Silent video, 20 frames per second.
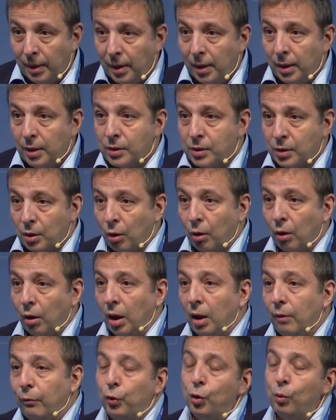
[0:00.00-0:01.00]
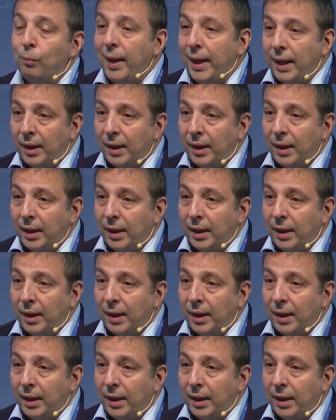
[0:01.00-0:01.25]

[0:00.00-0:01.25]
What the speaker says: So if you make a